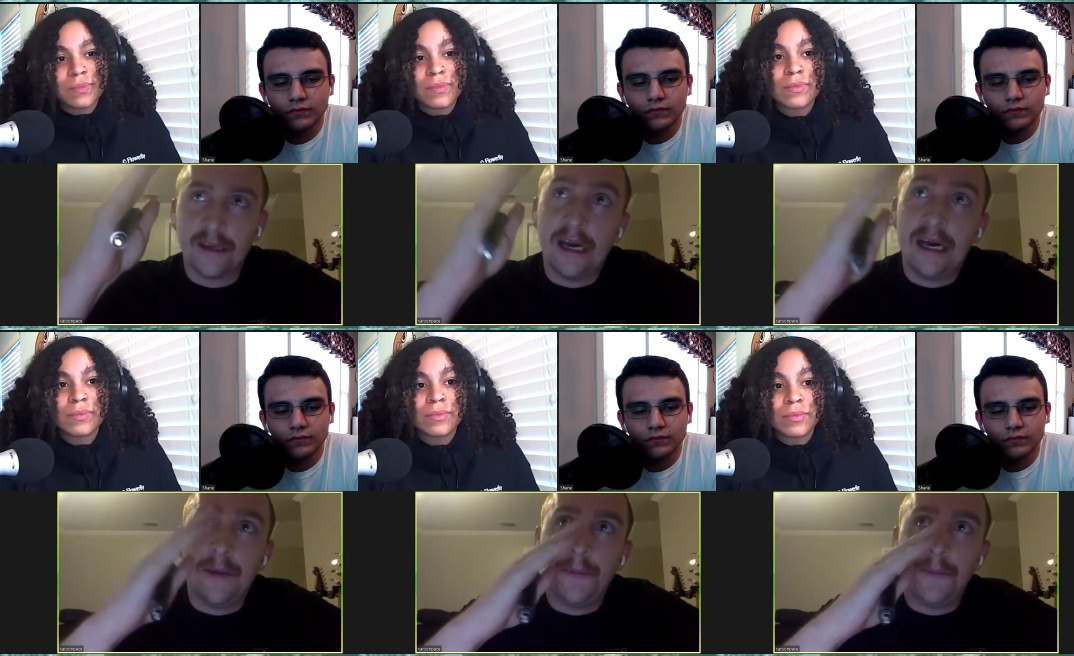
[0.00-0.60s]

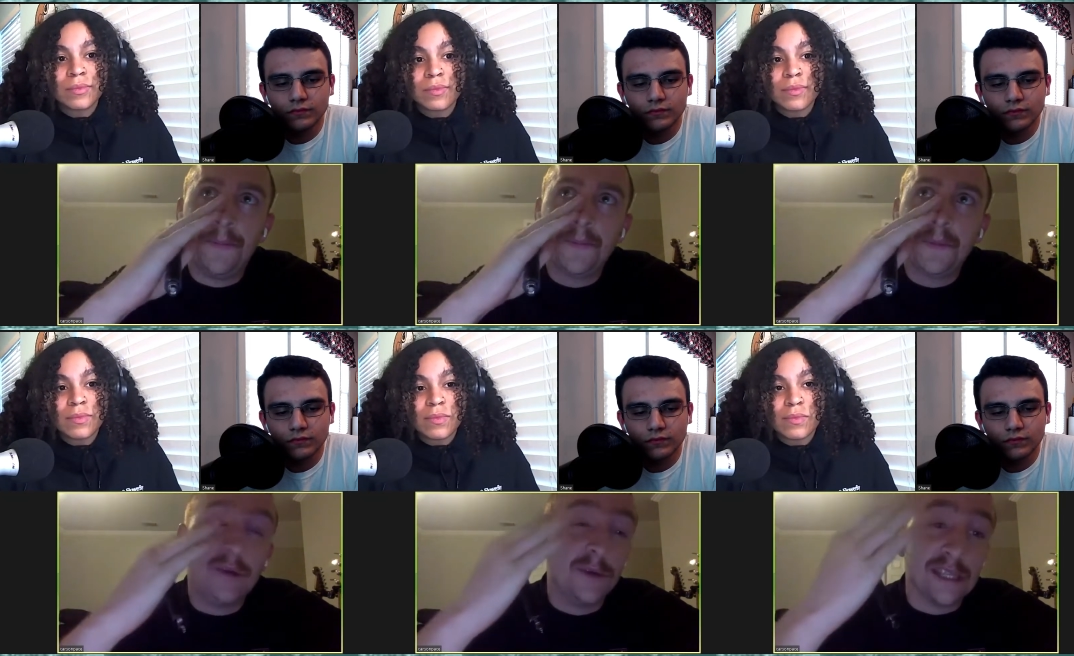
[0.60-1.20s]
Speaker 1: Um, he
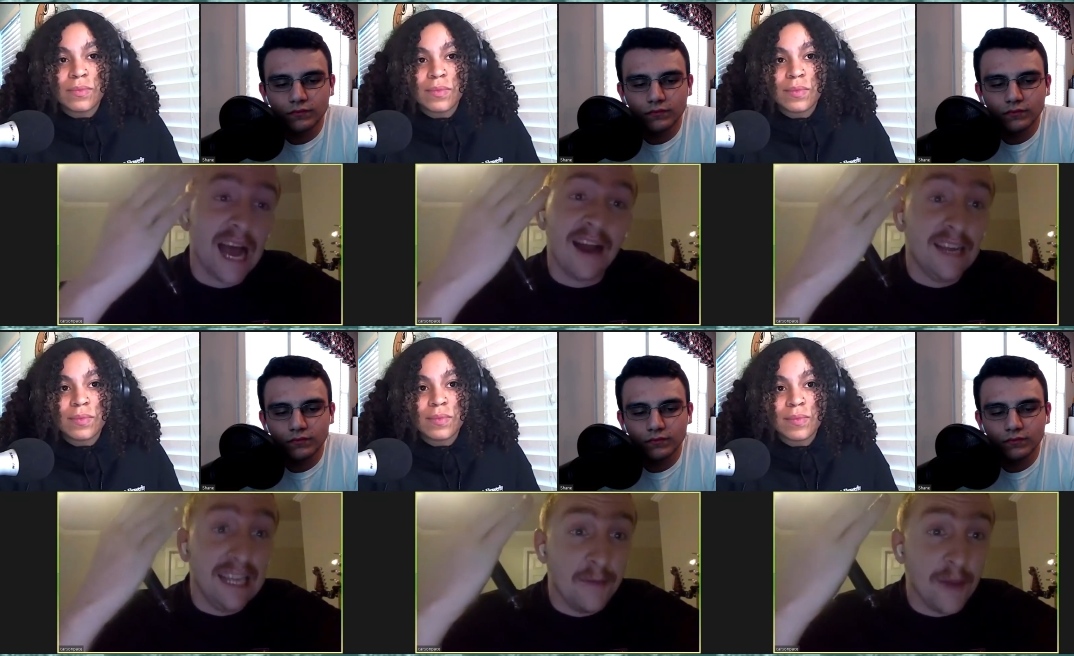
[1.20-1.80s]
was not
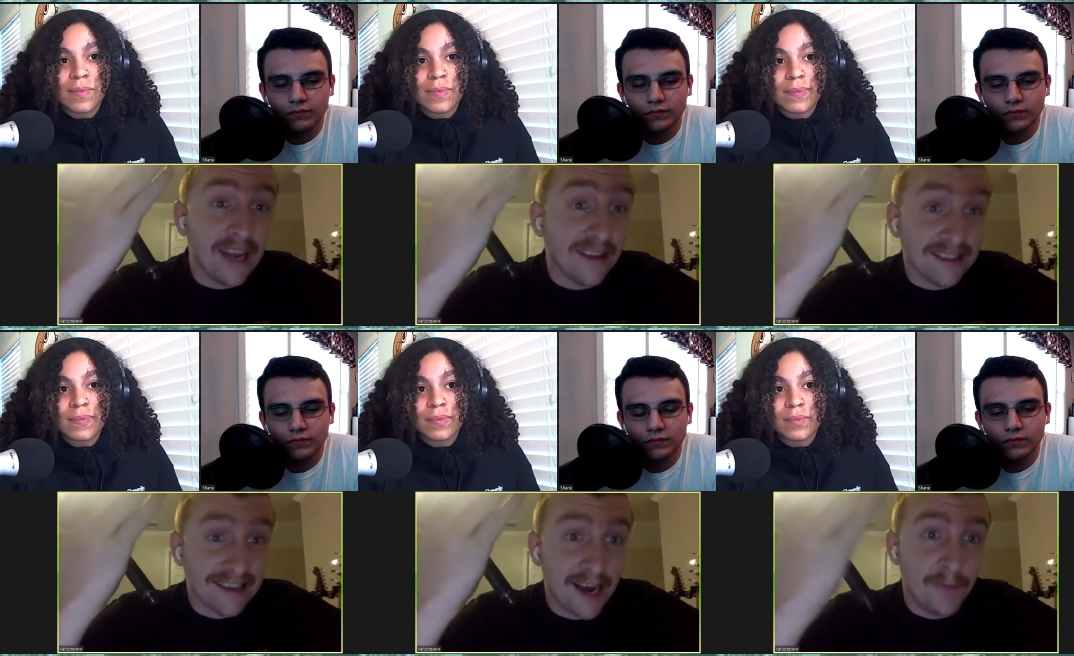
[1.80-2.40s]
in the band at the
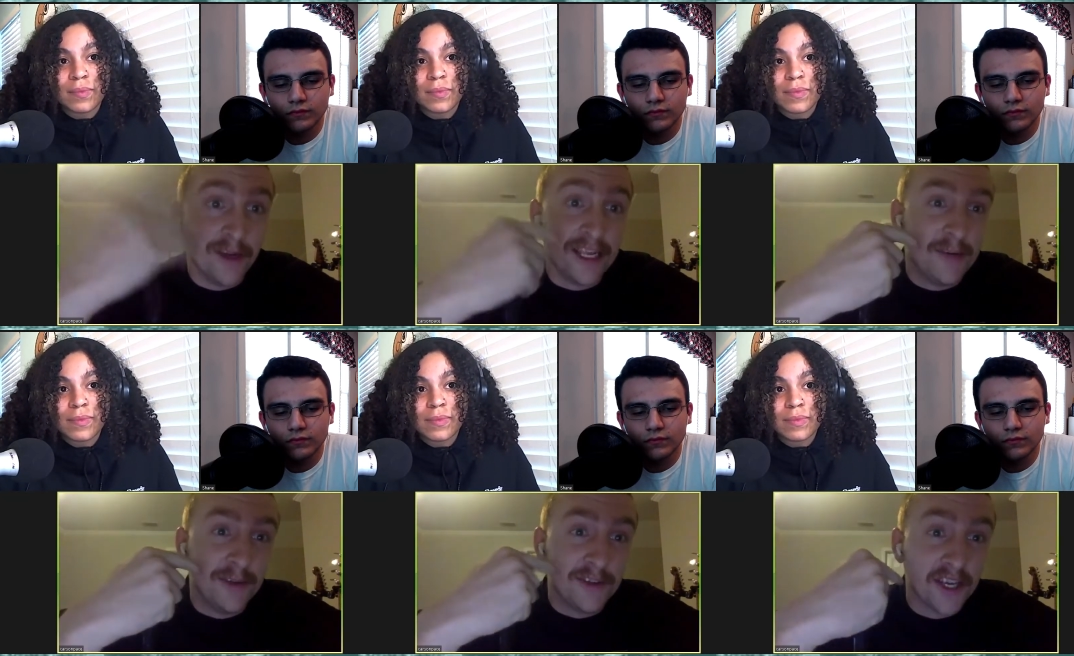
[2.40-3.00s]
time, but he
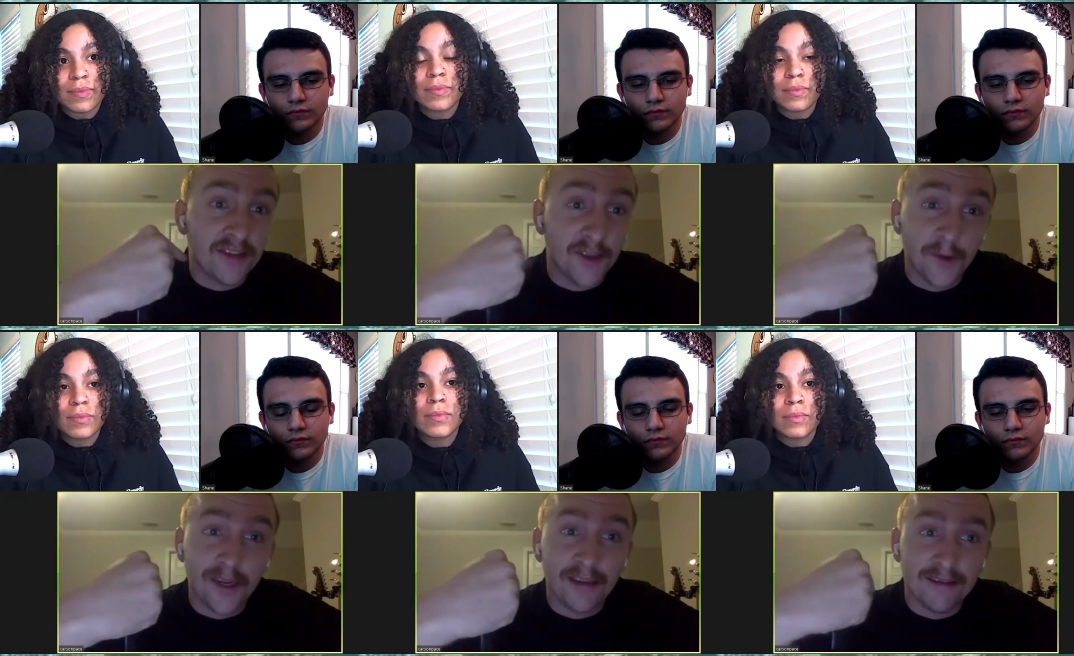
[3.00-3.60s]
was like
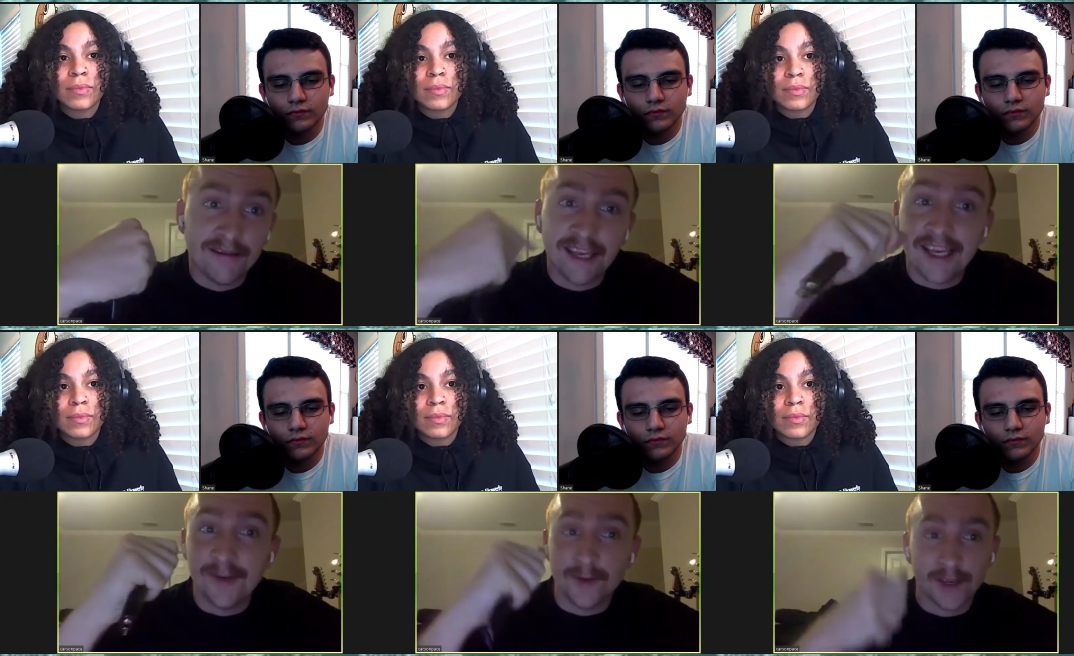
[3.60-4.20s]
doing like he
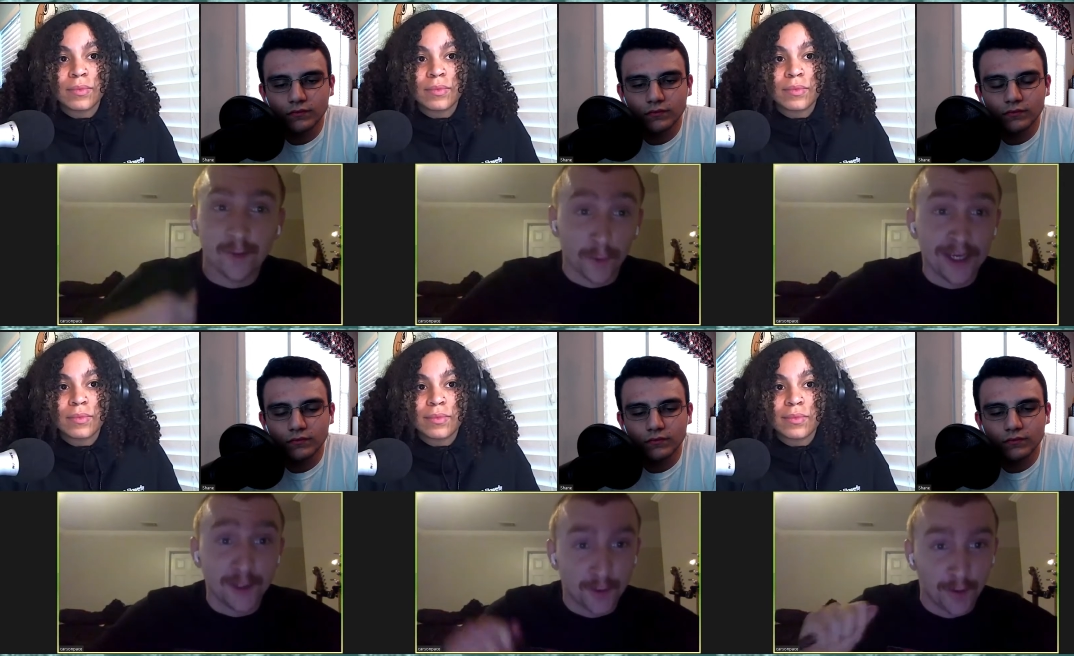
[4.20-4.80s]
was like
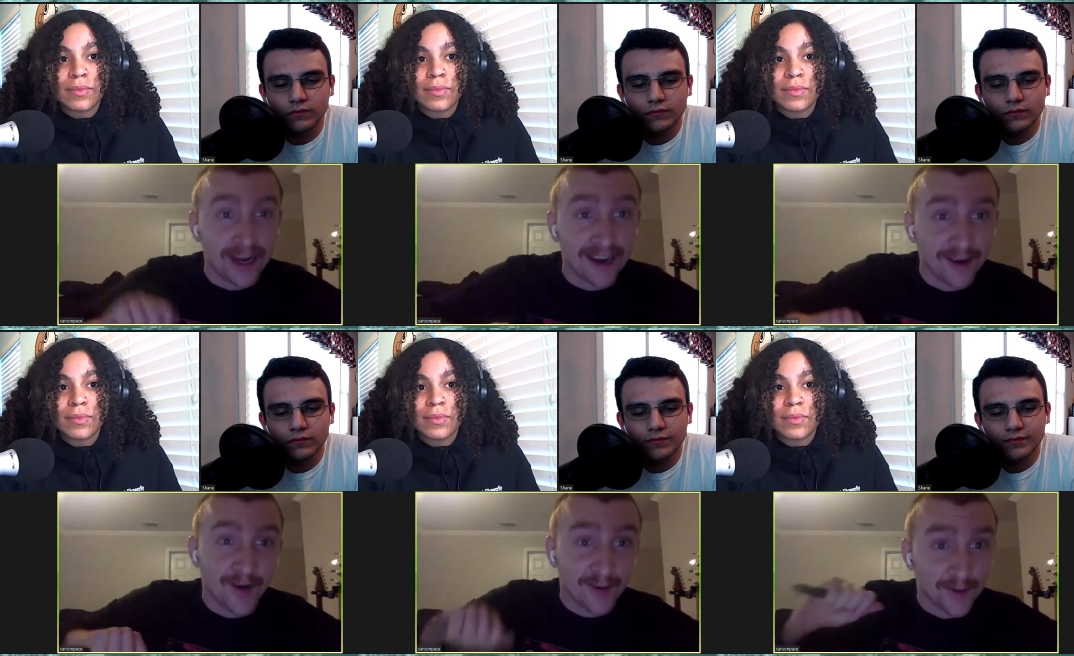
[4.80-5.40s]
restringing our
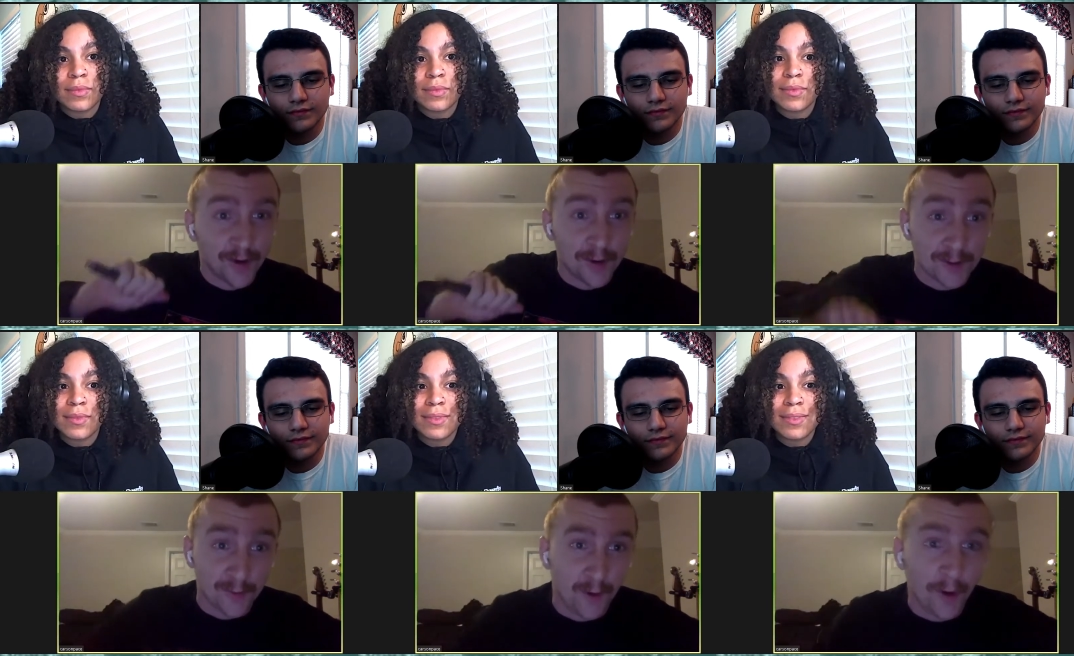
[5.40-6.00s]
guitars
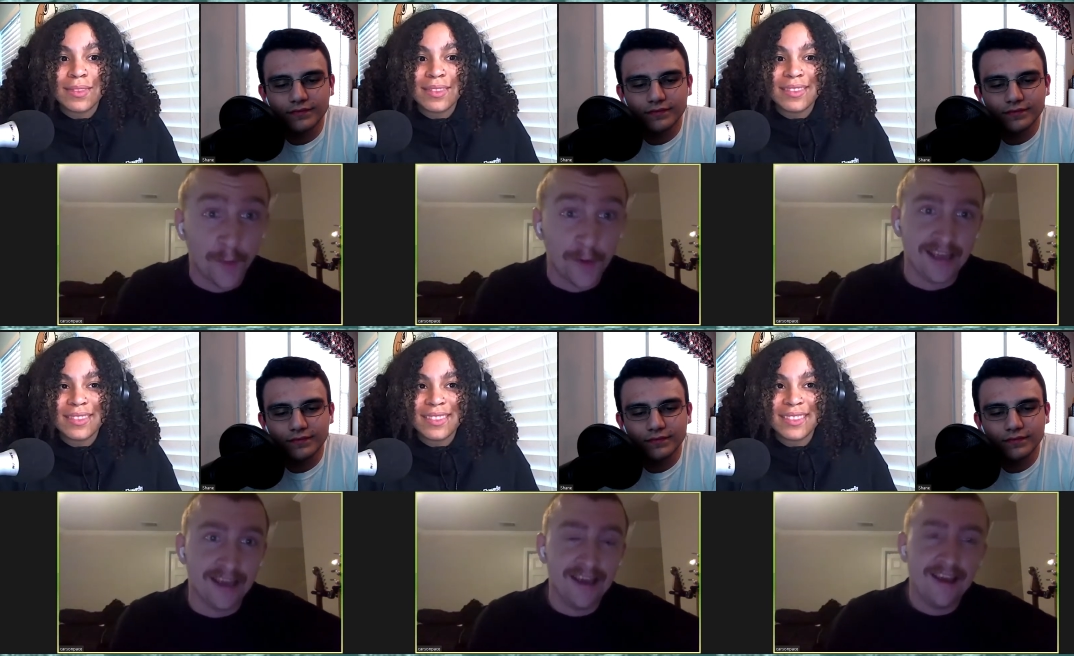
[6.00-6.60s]
while we